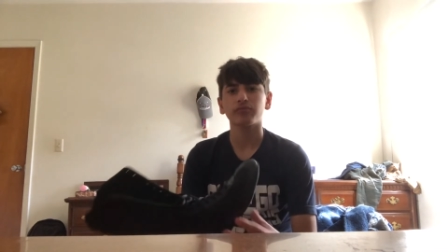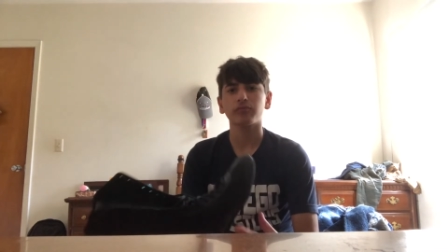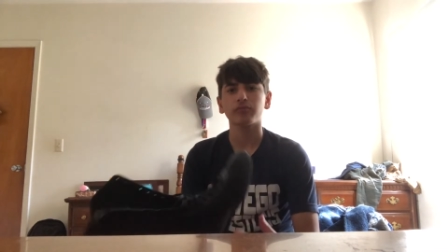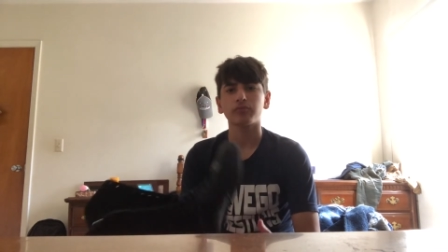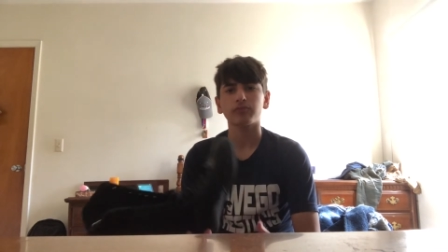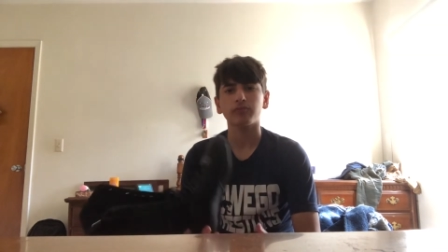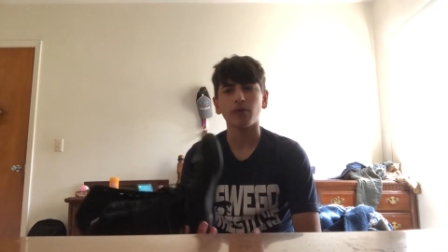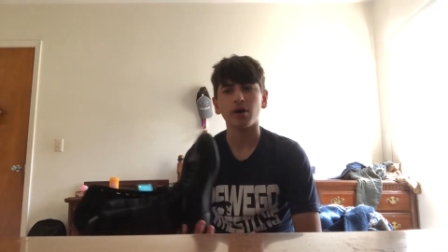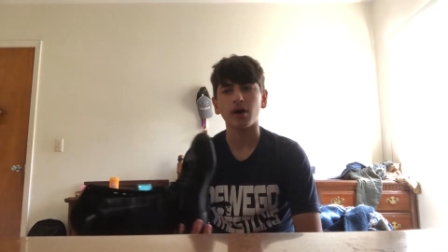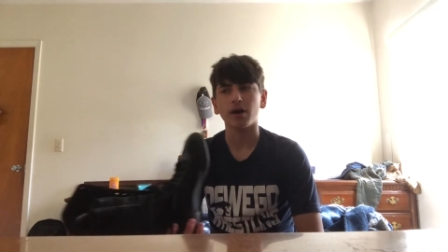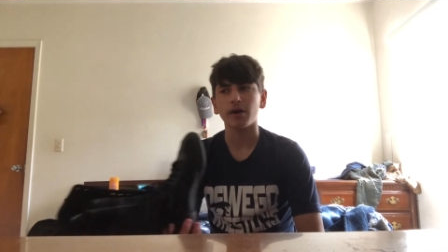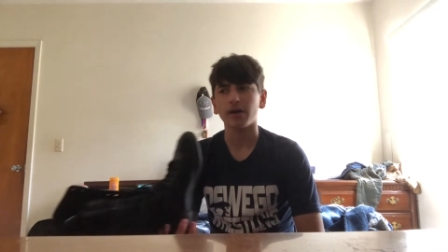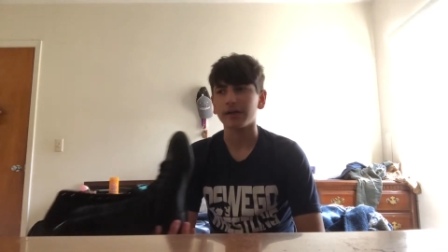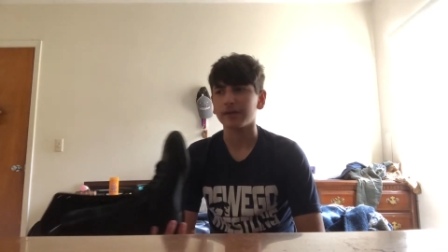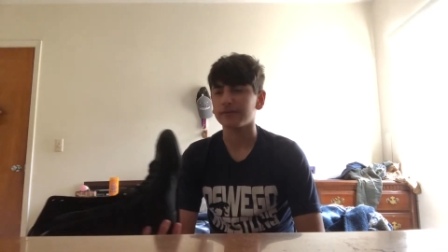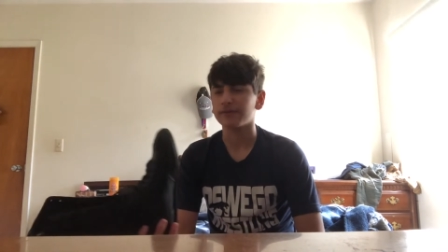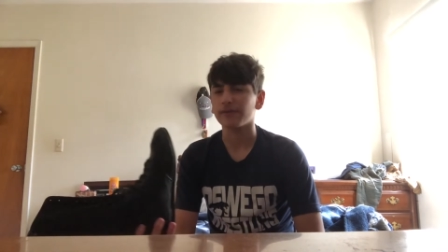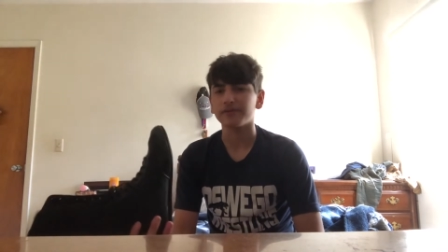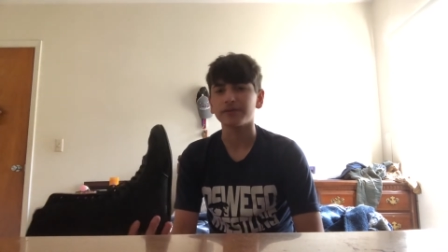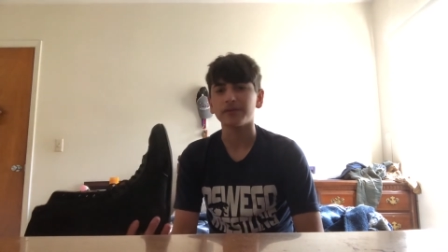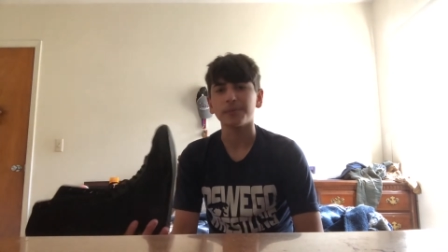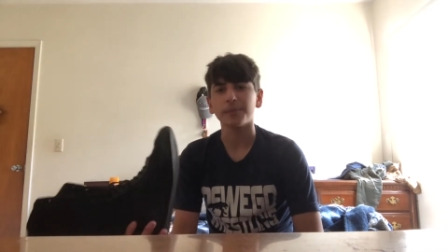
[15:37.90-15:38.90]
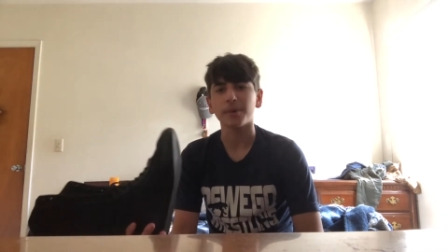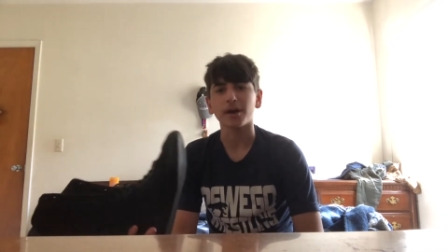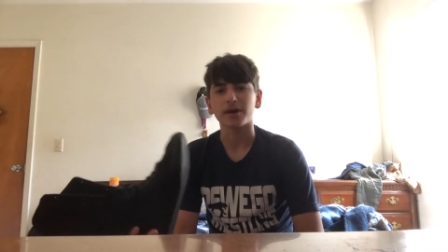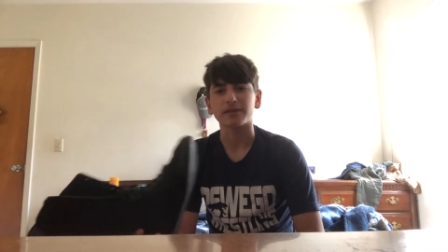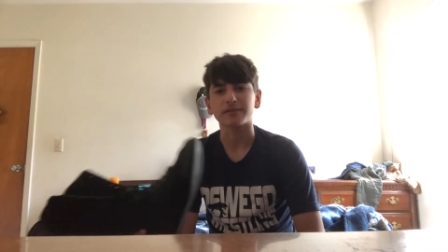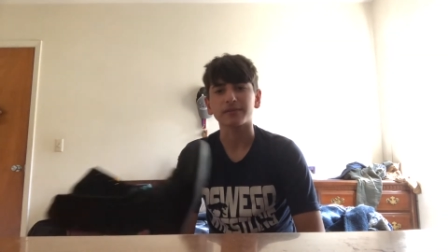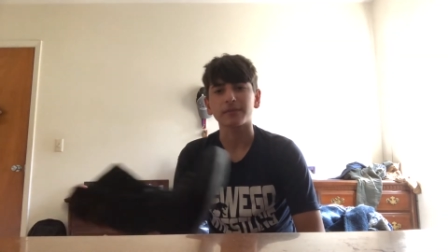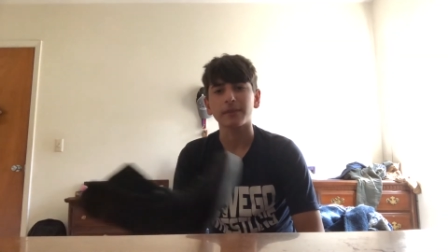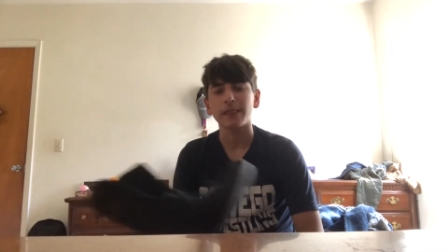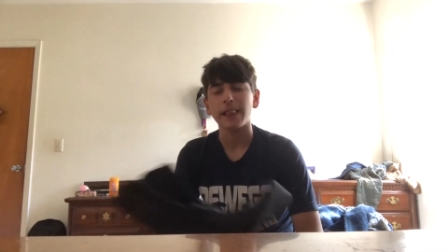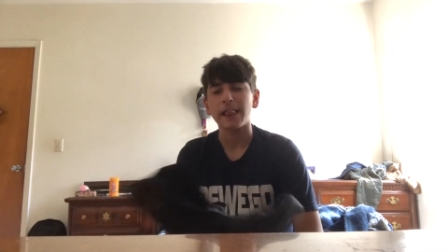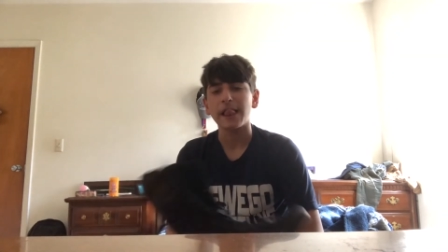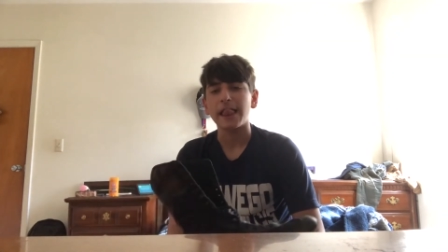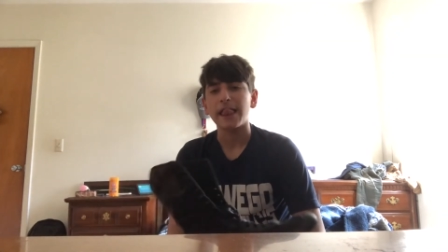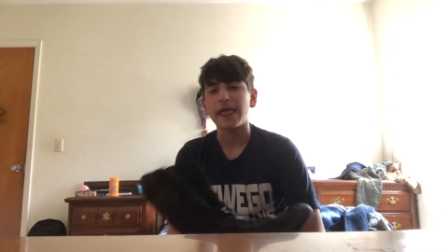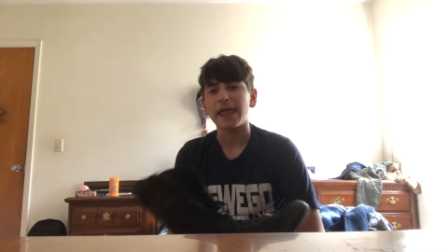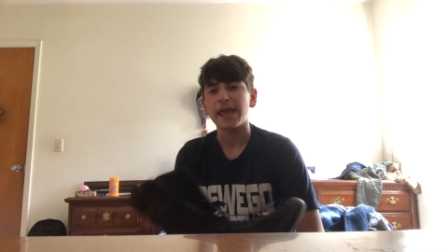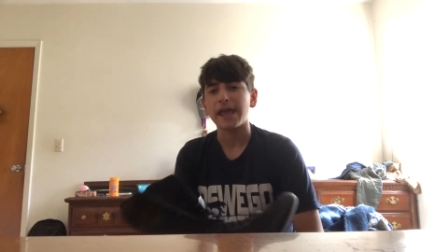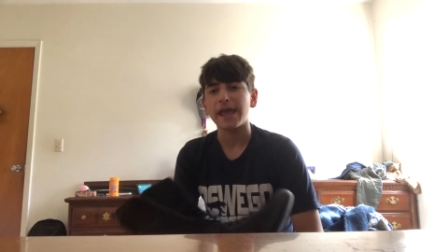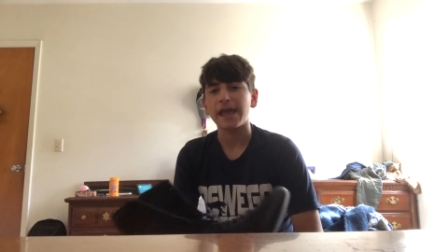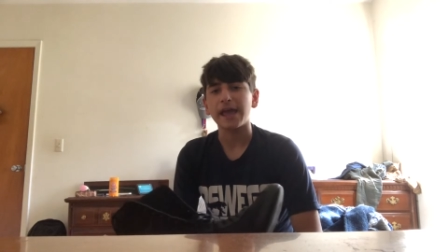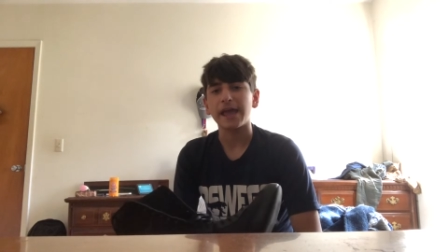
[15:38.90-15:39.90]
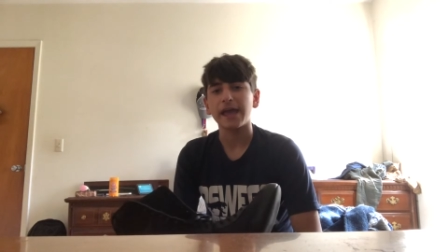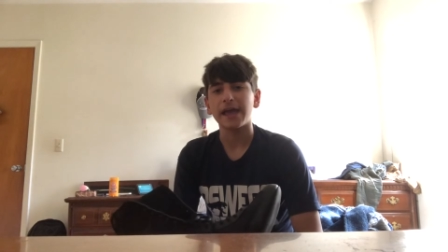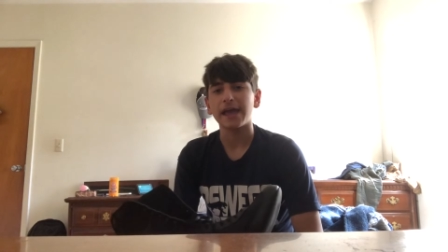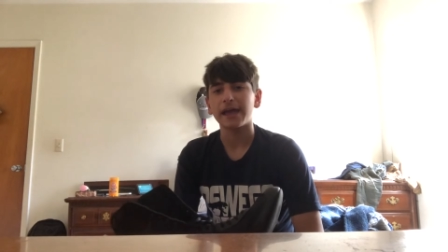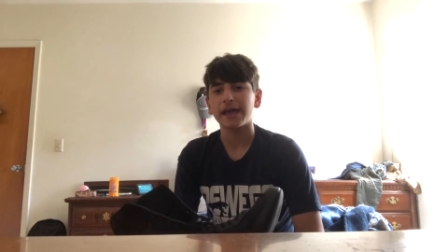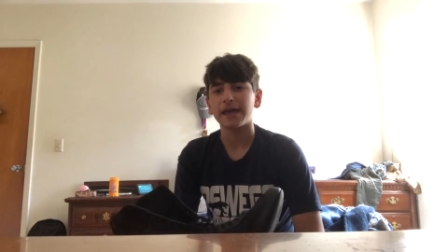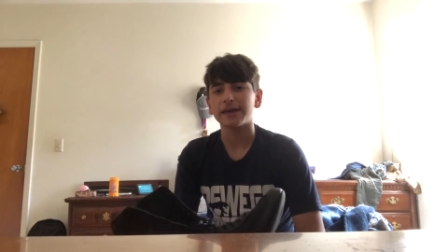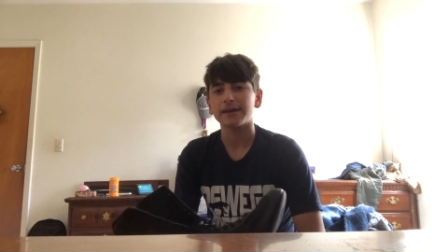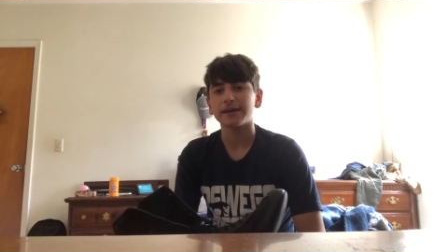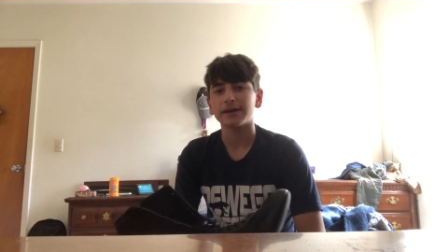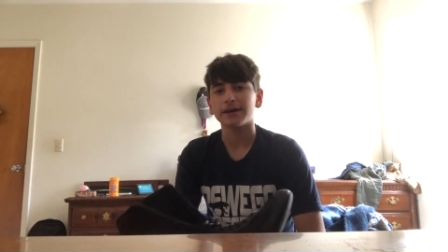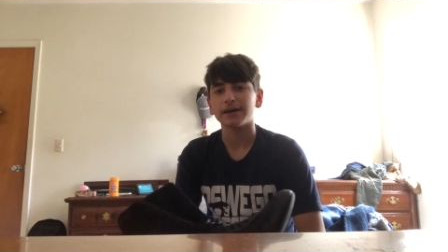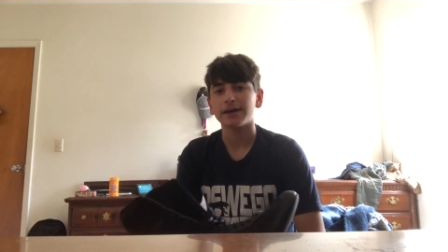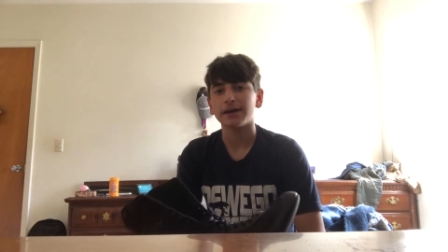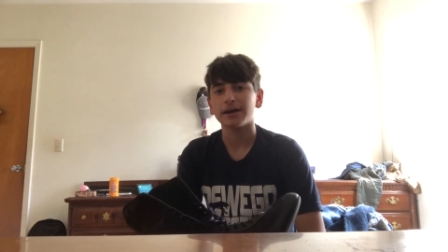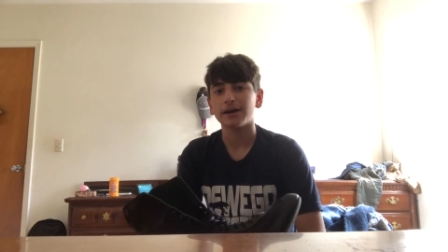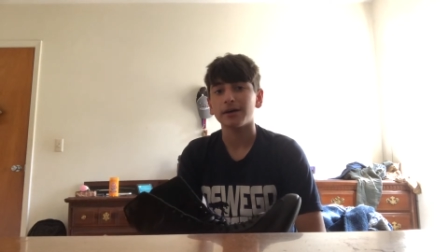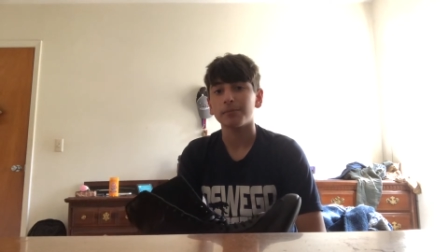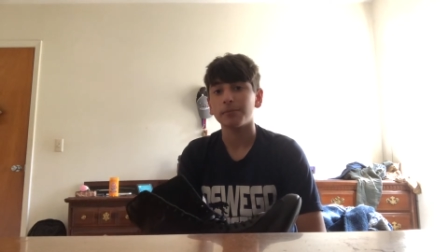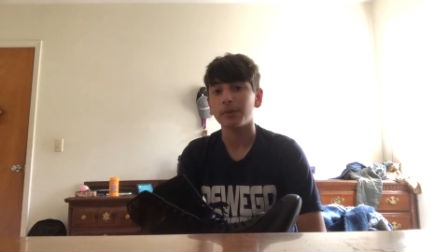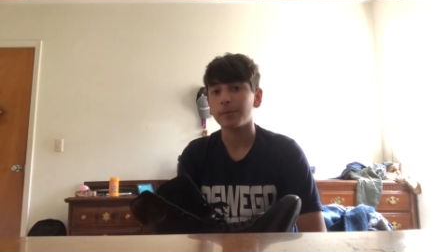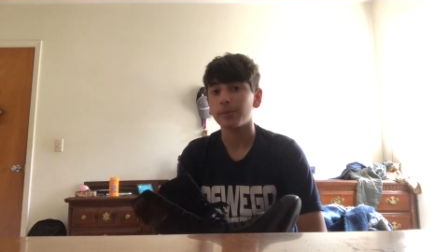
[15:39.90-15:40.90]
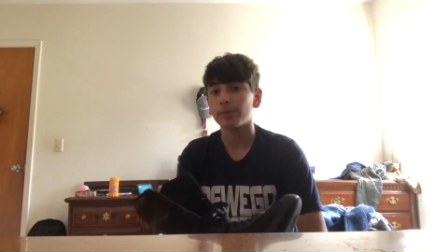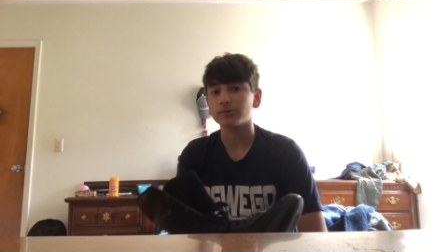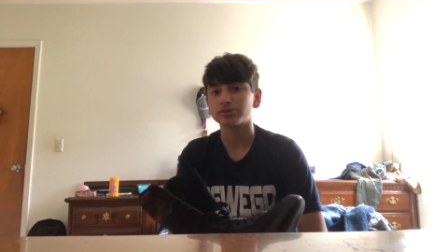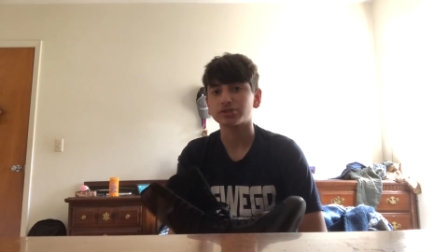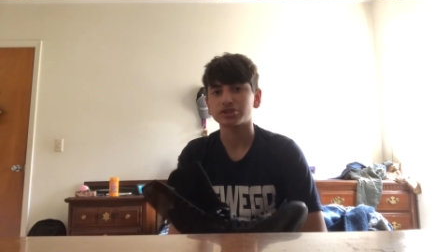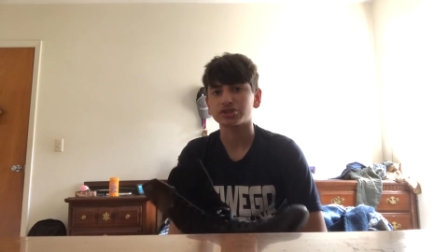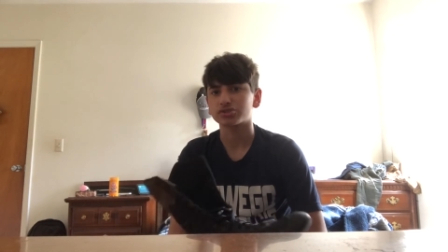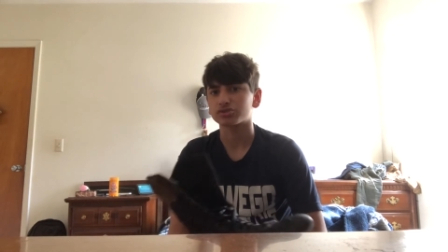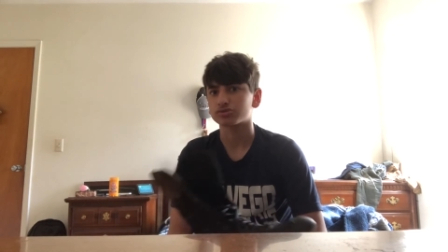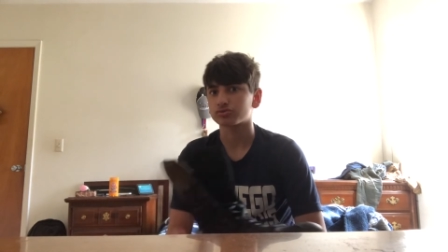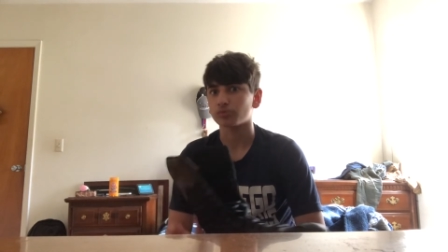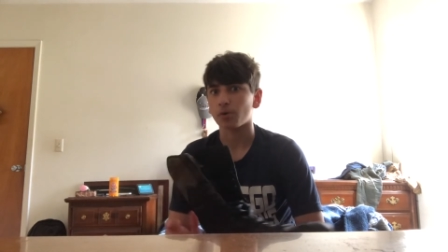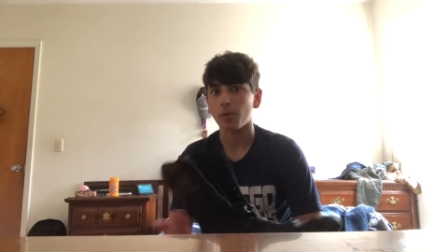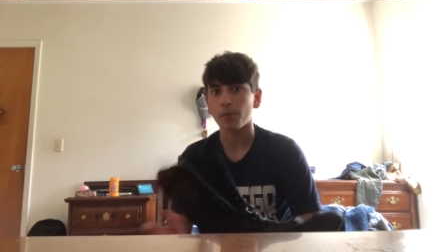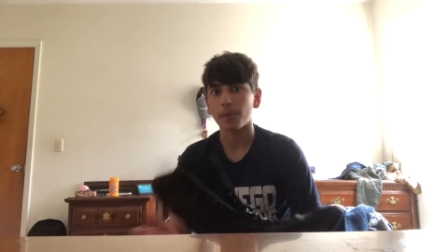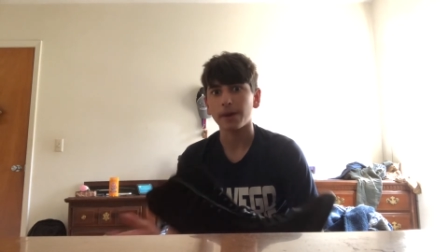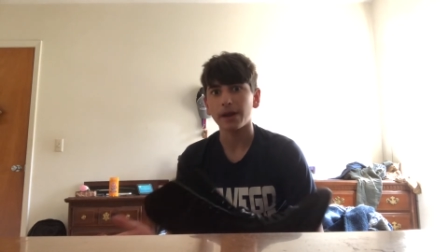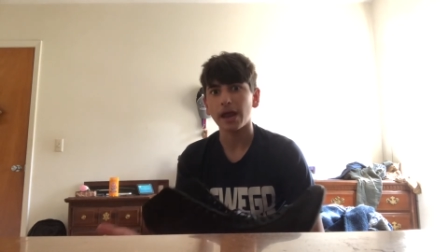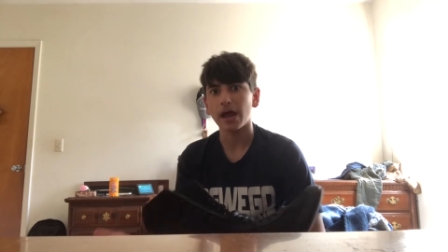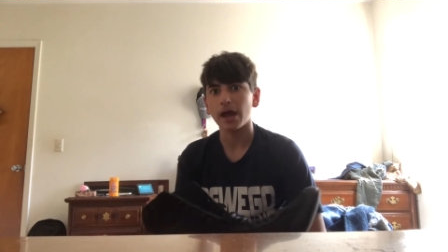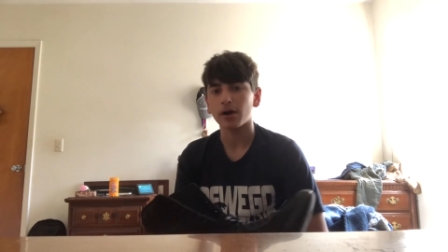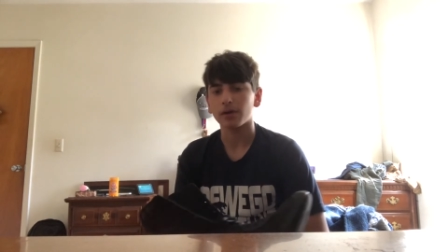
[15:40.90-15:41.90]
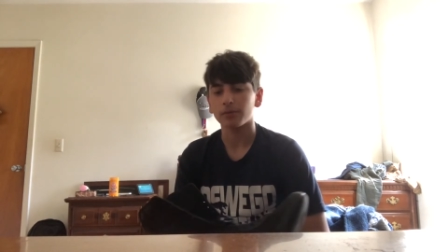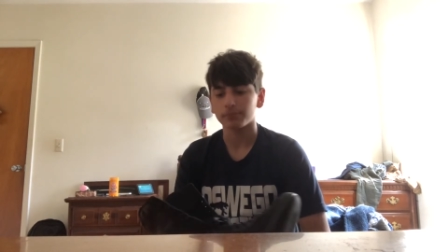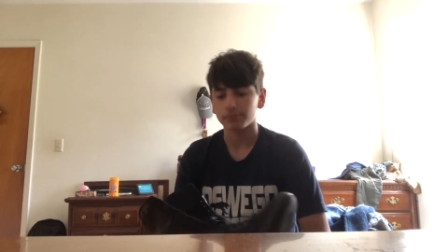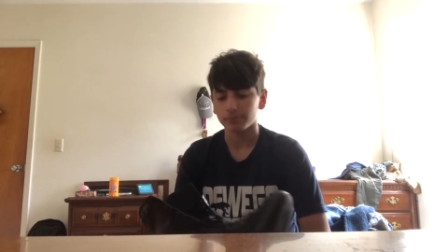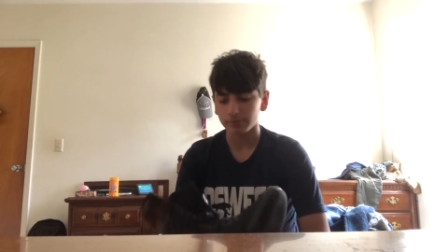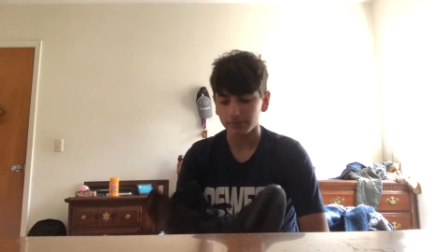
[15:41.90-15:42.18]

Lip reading: like $50, and people just throw it out.